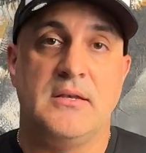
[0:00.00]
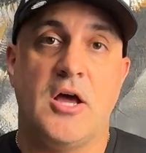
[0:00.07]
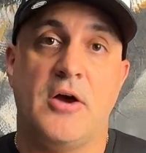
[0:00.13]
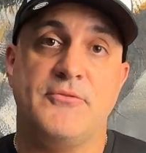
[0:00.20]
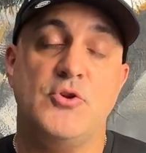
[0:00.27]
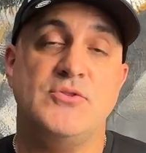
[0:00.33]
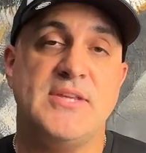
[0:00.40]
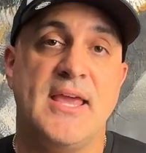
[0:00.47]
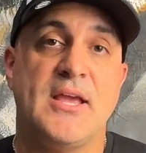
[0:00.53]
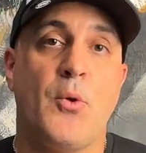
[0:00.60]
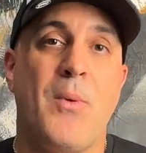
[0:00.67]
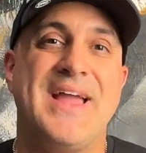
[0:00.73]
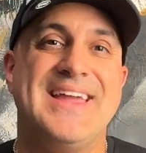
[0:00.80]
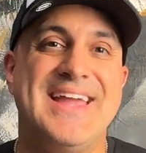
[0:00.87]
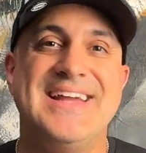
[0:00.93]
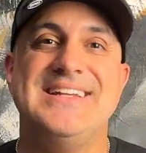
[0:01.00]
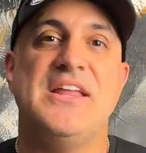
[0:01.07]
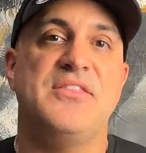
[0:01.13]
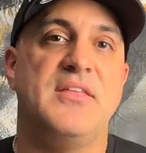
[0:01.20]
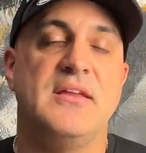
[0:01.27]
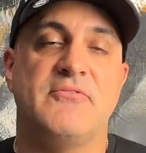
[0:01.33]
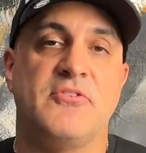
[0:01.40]
Now, if you take away
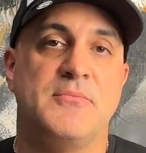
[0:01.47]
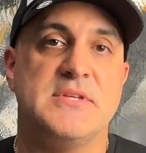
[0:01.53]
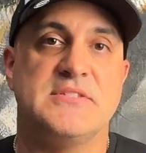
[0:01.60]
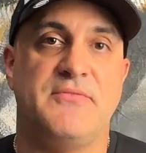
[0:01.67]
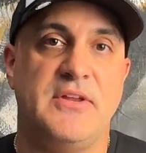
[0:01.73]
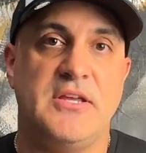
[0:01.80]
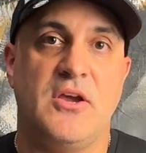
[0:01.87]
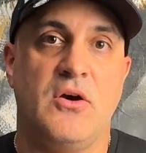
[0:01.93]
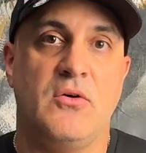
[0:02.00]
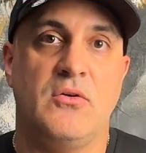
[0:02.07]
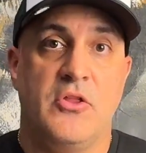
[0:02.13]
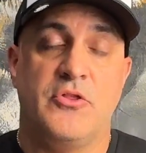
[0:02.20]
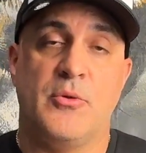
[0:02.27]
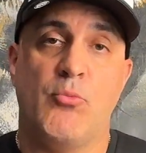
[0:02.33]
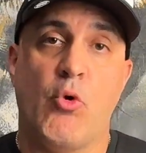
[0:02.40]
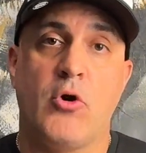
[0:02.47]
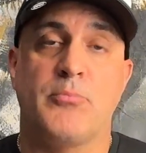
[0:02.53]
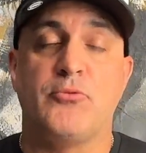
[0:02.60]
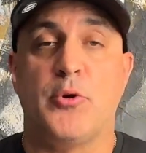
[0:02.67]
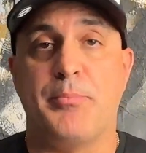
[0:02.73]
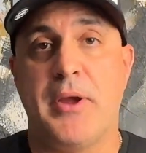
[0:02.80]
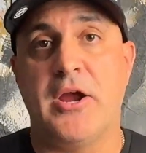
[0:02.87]
anything from this video, the more
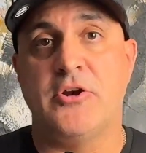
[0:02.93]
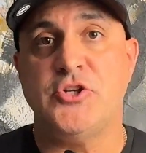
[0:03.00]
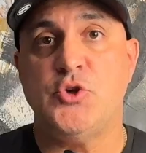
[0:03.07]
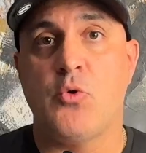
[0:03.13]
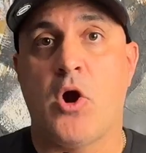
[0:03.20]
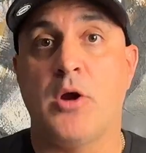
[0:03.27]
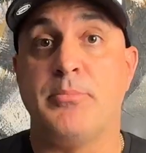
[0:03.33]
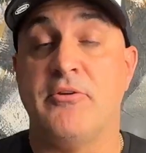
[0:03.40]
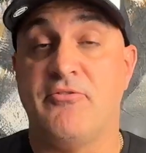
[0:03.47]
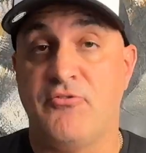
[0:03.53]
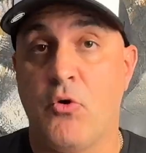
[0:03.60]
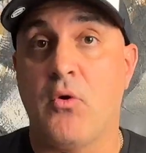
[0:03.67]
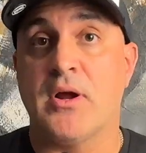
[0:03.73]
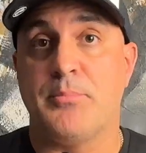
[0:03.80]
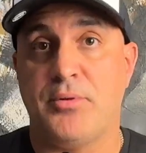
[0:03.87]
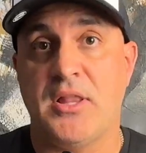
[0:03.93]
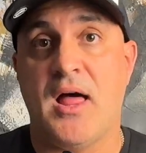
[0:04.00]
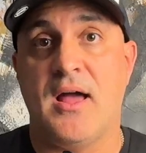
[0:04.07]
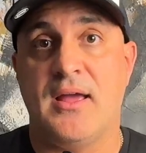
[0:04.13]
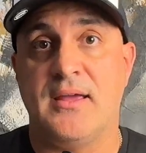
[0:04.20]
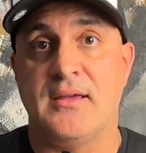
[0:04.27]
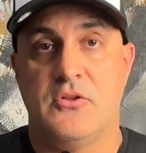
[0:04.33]
prepared you are before
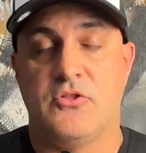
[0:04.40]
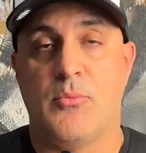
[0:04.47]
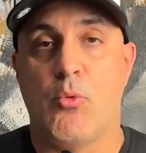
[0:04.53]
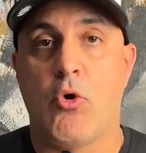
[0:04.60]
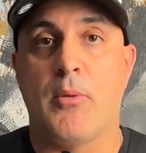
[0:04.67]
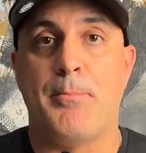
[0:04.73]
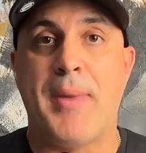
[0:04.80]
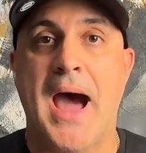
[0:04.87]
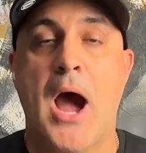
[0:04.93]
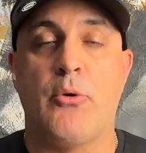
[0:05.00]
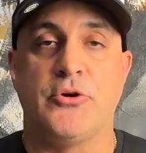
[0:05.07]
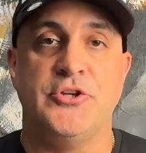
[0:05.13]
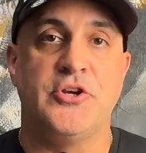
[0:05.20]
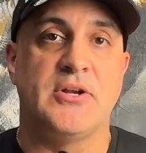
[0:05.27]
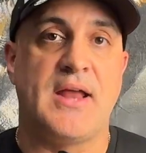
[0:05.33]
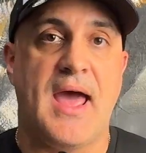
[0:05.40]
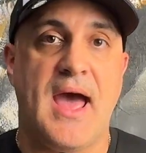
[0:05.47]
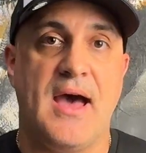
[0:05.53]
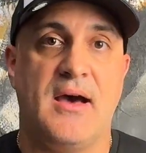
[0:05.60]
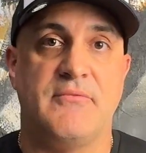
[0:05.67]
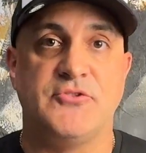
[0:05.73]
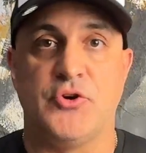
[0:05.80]
applying, the more power you're gonna
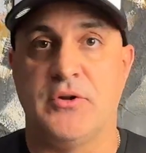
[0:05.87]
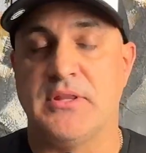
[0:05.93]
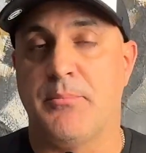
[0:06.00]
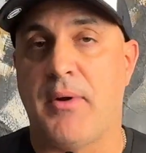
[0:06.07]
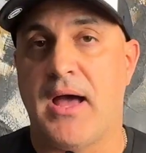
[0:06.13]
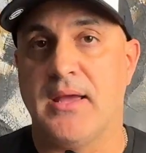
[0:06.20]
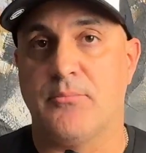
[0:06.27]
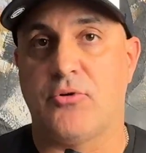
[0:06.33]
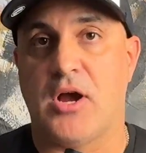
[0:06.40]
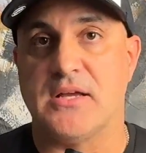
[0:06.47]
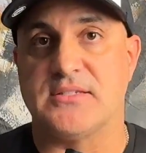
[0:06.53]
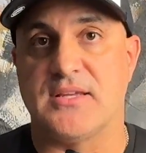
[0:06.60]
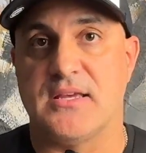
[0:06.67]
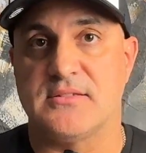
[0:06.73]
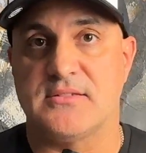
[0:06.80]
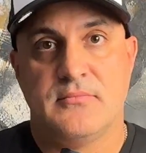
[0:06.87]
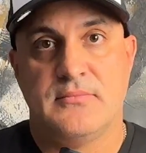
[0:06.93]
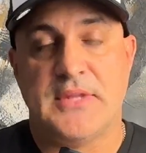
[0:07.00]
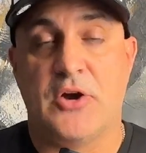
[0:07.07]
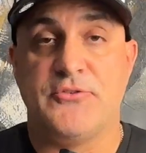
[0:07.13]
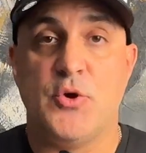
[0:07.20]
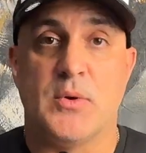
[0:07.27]
have during the buying process.
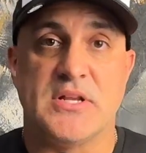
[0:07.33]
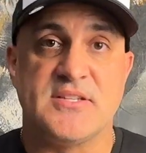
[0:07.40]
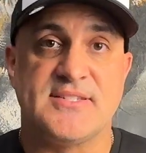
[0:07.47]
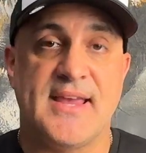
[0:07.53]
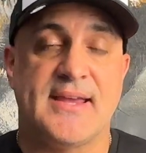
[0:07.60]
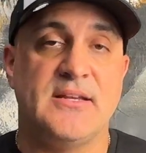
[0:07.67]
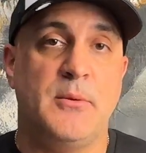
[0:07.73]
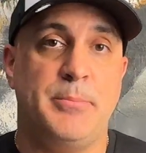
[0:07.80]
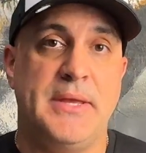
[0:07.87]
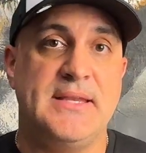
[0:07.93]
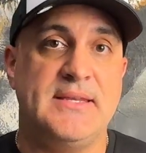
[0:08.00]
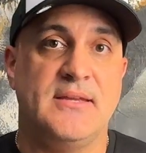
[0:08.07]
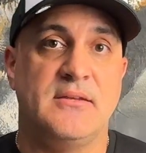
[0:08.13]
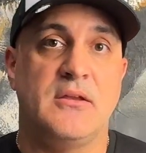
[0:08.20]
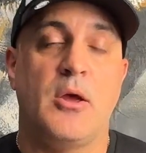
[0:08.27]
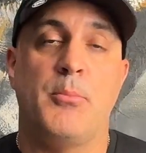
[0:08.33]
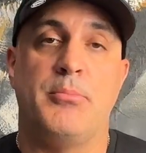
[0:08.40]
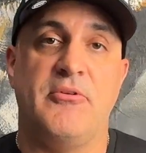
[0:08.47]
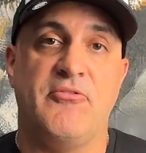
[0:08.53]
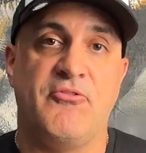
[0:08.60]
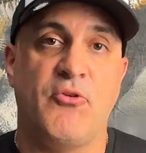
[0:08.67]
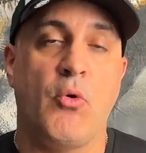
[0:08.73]
Now, if you want a second opinion
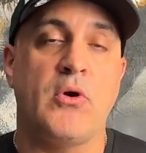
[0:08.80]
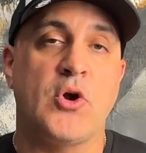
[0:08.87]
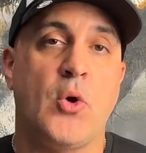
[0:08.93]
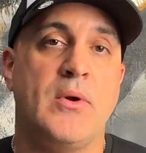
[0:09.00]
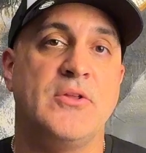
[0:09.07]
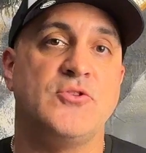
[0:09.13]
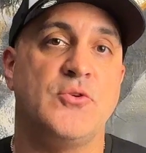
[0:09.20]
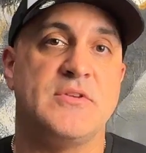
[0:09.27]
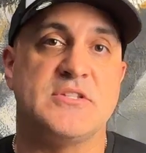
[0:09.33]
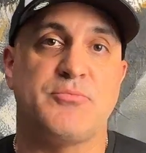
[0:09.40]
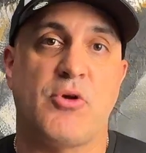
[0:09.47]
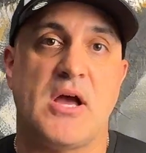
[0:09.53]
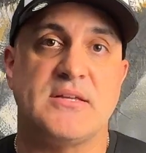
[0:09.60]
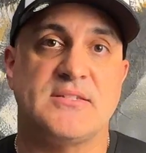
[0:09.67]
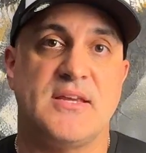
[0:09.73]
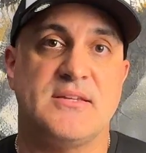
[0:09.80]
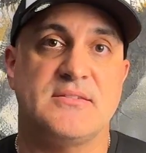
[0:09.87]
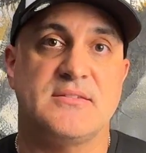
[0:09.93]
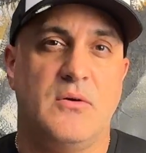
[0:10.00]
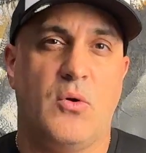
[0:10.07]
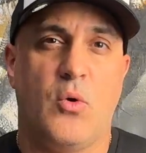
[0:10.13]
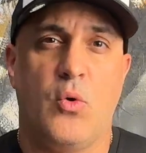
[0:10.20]
before going through this
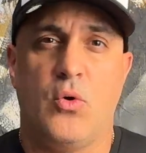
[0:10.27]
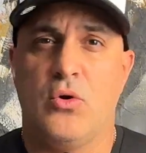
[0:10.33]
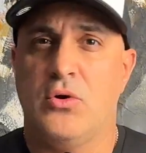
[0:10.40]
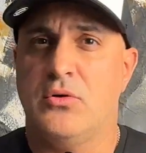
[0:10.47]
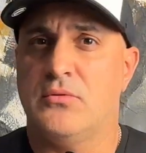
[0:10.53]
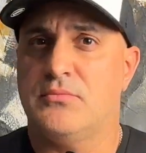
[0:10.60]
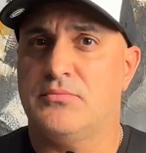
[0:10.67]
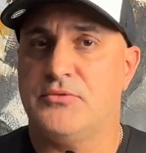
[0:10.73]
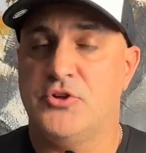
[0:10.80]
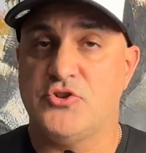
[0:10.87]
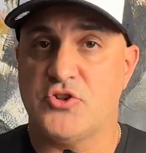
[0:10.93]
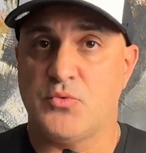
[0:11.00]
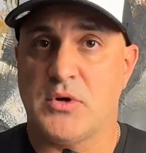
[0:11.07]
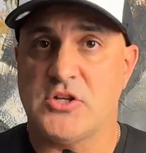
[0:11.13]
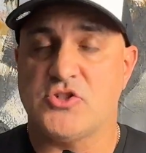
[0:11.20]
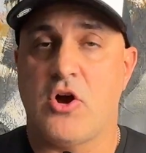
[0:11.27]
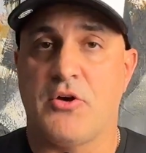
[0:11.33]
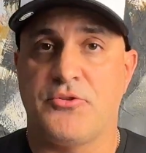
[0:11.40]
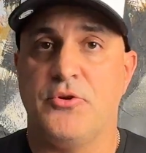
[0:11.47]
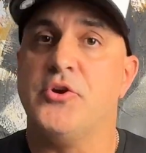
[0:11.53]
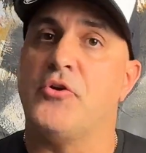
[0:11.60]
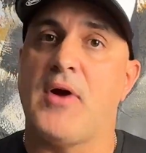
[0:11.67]
process, or you just wanna
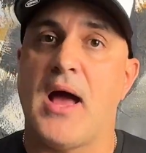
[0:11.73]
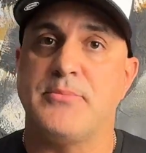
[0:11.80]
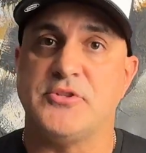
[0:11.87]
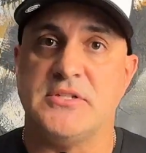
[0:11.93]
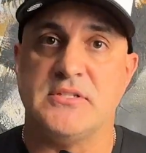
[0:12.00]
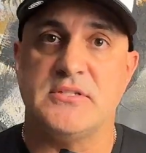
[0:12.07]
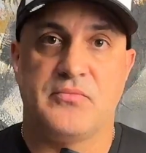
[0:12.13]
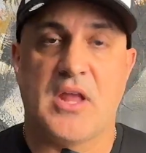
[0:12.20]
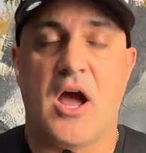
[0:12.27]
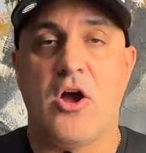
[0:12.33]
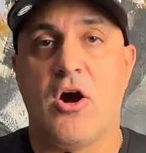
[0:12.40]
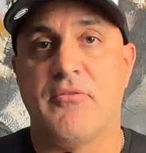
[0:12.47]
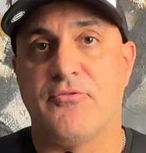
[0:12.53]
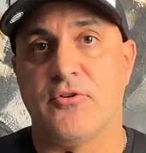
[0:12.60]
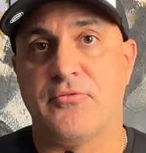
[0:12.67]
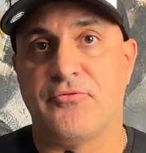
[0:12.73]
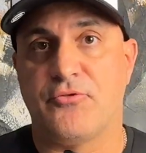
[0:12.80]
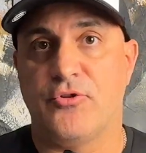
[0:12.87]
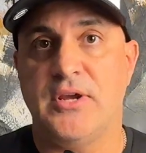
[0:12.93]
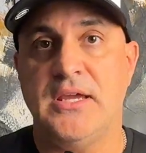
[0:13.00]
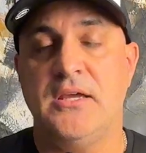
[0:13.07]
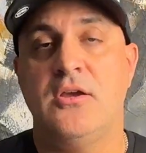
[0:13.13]
talk through your options, I offer
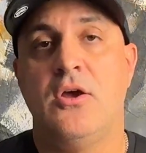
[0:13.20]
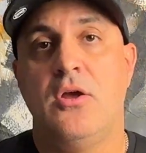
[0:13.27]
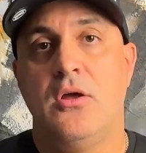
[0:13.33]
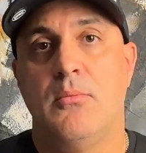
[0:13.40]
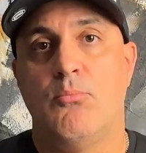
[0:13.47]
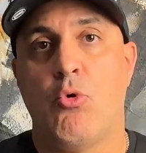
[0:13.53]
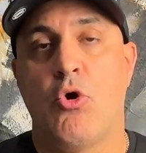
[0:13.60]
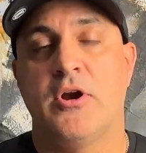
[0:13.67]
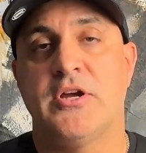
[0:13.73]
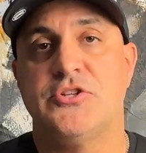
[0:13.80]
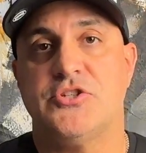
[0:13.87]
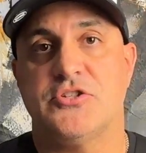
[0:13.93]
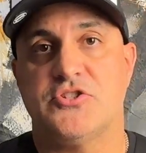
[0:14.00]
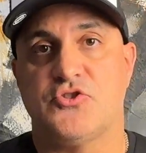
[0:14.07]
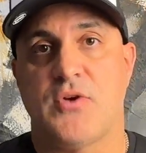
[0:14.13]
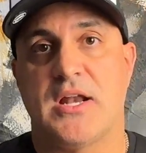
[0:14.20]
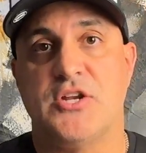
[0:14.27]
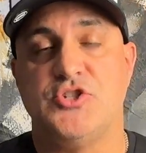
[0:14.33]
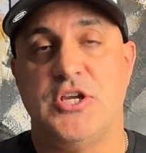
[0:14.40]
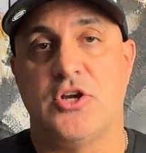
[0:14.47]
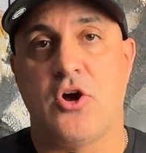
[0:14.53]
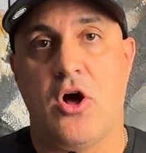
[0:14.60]
free mortgage
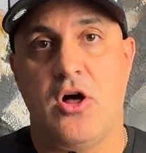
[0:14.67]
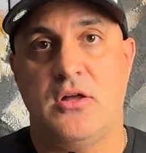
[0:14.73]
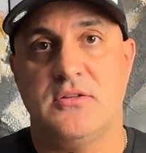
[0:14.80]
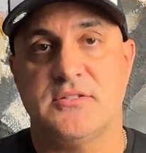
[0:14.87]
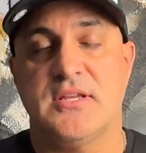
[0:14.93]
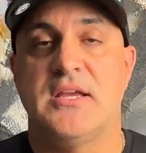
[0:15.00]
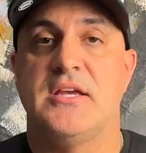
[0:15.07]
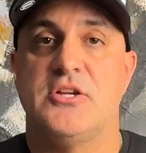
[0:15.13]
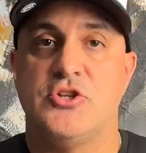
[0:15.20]
strategy calls.